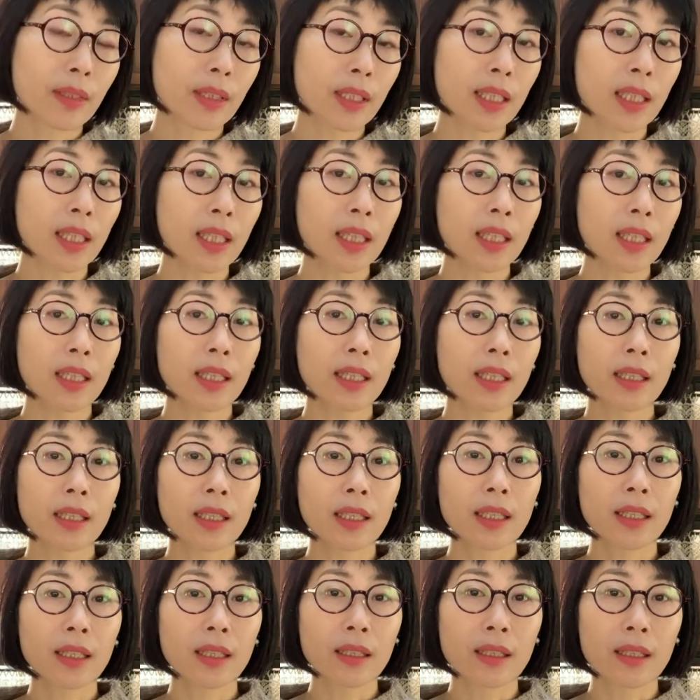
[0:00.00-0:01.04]

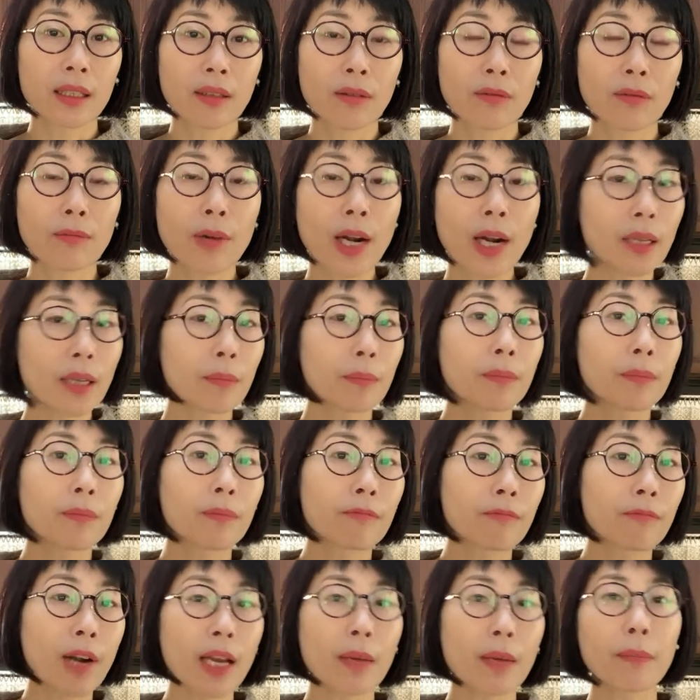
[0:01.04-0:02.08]
in Red,
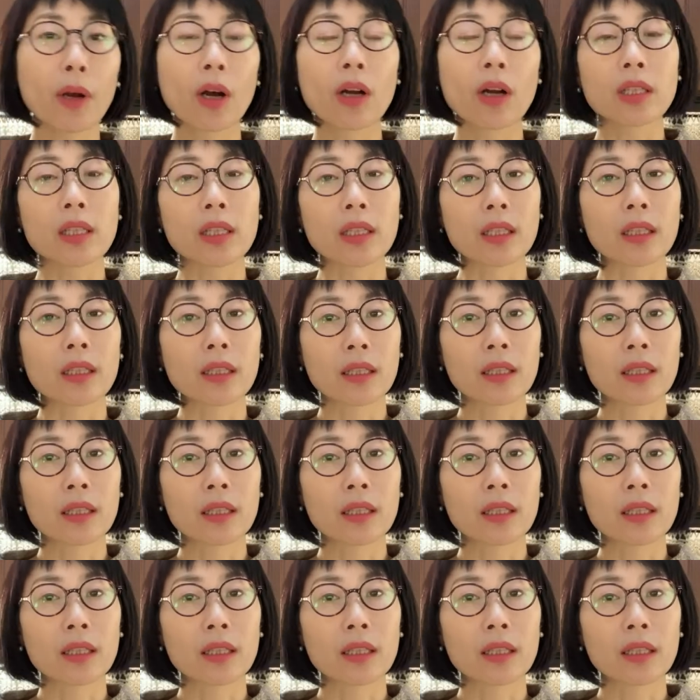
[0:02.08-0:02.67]
Red Boston,